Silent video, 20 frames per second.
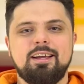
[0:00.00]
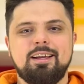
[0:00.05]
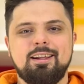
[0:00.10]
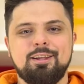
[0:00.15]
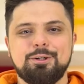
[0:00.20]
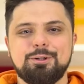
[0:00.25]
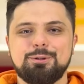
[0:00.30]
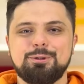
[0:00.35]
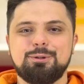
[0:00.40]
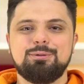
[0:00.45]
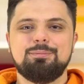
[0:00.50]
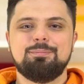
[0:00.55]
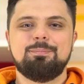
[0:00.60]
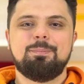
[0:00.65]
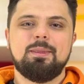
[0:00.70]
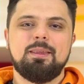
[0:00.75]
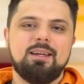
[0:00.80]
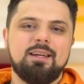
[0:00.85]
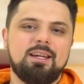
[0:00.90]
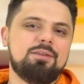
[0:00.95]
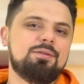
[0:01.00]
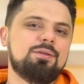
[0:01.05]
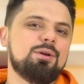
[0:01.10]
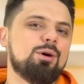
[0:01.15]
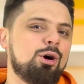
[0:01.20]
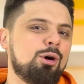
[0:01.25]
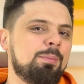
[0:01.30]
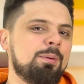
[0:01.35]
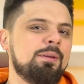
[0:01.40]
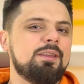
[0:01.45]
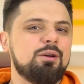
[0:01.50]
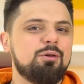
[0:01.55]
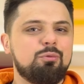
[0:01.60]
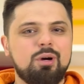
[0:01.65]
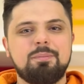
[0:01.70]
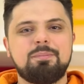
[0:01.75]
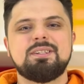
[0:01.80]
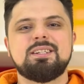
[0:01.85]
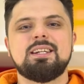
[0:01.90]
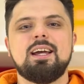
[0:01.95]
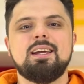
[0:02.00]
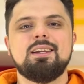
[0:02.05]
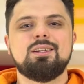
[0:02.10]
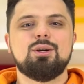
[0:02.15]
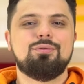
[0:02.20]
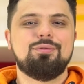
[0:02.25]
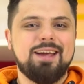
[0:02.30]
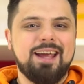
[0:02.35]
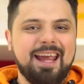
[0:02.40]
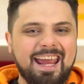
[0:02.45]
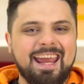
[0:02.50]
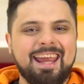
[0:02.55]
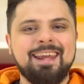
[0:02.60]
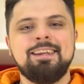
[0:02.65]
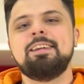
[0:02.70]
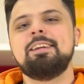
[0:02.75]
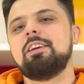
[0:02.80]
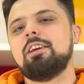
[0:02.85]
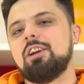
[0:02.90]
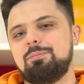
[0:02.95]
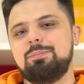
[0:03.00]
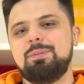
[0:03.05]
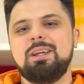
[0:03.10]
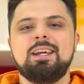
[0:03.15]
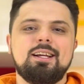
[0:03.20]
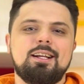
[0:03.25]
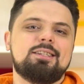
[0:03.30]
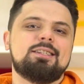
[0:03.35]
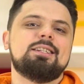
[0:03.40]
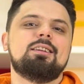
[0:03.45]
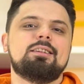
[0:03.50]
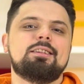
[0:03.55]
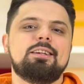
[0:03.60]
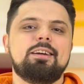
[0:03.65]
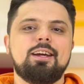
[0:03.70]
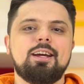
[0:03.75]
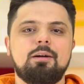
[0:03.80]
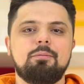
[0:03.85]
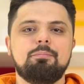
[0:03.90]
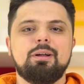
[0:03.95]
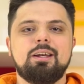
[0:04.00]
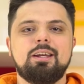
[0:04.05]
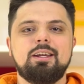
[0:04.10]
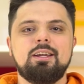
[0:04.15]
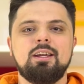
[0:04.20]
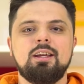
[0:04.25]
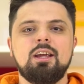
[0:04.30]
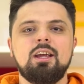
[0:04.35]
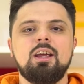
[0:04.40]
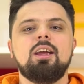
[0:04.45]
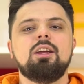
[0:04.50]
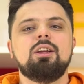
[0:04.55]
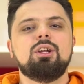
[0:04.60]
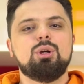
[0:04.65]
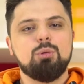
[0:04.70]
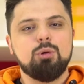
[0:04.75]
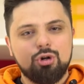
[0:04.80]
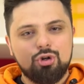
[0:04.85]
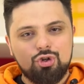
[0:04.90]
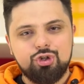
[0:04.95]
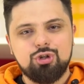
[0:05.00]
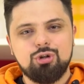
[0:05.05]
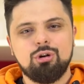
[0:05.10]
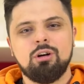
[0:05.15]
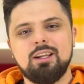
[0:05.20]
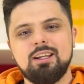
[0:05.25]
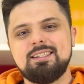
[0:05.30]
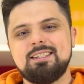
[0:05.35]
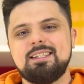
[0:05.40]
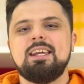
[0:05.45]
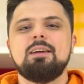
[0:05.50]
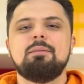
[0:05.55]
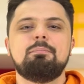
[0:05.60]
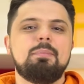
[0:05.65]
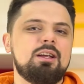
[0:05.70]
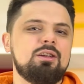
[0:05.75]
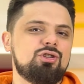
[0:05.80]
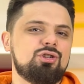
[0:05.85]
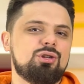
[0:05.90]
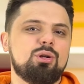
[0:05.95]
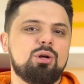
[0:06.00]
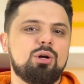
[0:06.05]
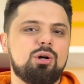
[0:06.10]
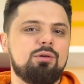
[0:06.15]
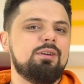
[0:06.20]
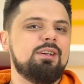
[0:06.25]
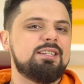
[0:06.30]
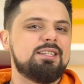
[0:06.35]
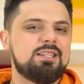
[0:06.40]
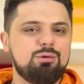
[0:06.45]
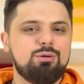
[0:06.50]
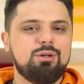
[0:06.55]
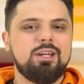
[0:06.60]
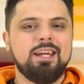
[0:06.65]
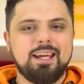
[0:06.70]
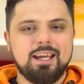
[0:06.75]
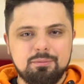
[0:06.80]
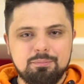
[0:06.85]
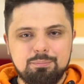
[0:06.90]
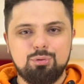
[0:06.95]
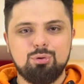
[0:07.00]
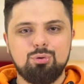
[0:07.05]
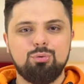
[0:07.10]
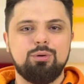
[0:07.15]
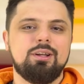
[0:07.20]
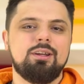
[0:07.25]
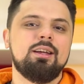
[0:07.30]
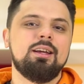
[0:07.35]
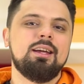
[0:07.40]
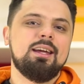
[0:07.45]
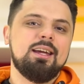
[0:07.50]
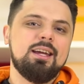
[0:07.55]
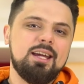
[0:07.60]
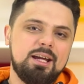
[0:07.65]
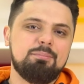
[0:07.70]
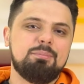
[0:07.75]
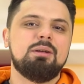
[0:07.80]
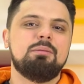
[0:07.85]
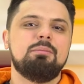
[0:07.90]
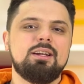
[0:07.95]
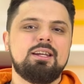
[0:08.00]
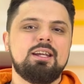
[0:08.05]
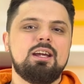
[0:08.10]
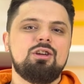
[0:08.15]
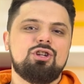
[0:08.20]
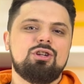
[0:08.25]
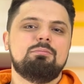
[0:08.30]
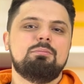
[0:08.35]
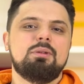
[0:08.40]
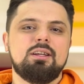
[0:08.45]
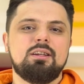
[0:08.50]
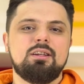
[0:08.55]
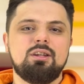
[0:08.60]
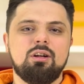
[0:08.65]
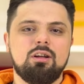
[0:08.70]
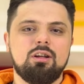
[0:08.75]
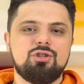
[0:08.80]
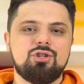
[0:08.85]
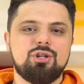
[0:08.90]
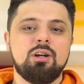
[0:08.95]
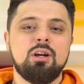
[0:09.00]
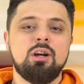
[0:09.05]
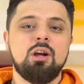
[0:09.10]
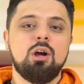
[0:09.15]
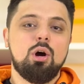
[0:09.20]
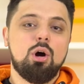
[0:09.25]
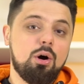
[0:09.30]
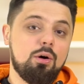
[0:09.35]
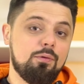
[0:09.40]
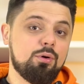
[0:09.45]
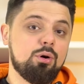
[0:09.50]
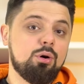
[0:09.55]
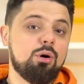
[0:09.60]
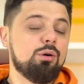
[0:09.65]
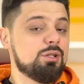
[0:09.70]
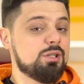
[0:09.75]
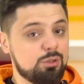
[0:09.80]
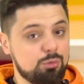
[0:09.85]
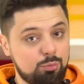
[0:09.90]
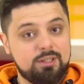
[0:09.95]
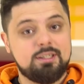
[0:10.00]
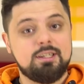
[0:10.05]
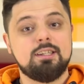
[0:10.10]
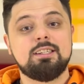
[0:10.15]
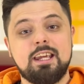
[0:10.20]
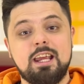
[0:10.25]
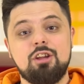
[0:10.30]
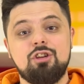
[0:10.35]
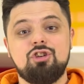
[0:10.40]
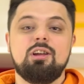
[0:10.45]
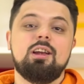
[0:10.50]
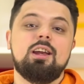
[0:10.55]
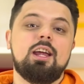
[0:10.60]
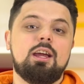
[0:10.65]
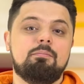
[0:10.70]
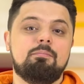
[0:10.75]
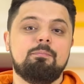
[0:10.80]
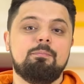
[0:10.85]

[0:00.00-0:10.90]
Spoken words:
Hello! If you open the website of any ERP consulting company, you will surely see a mention of its unique and proven implementation methodology, of course with its catchy name.